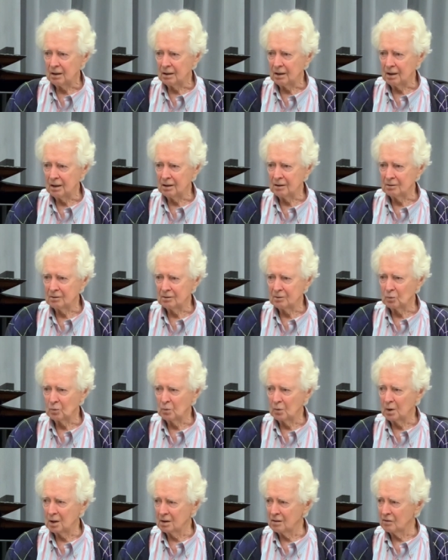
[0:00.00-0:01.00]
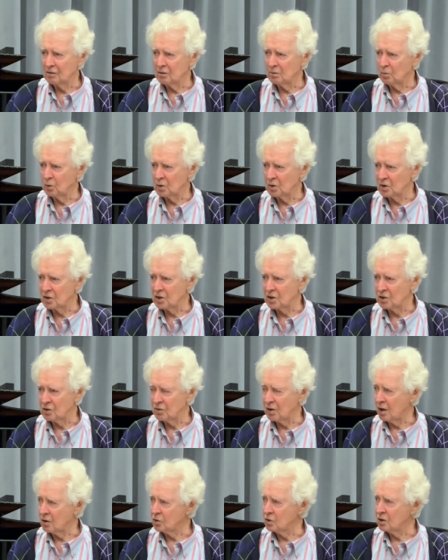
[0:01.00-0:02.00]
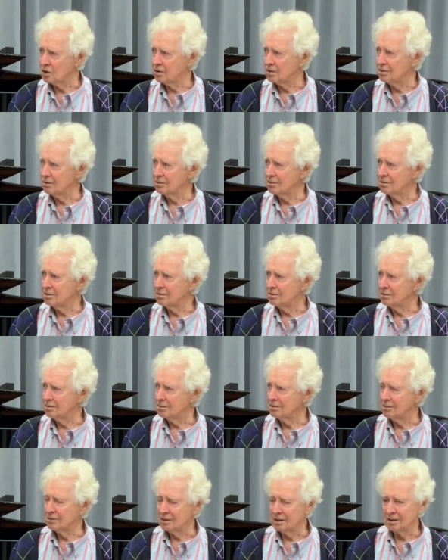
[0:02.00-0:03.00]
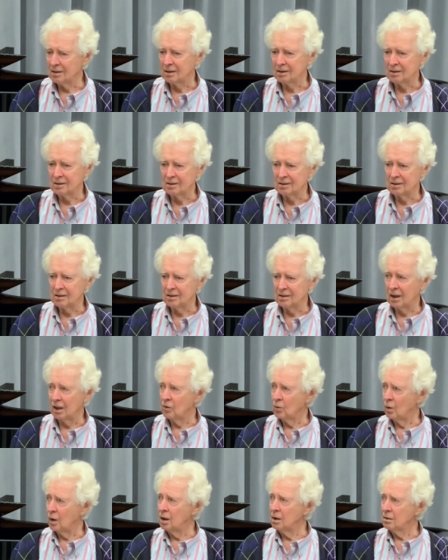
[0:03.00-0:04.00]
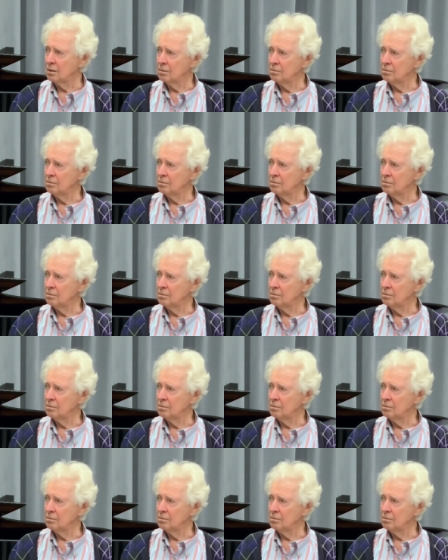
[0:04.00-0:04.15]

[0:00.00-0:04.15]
And one of them was Strauss' Don Juan.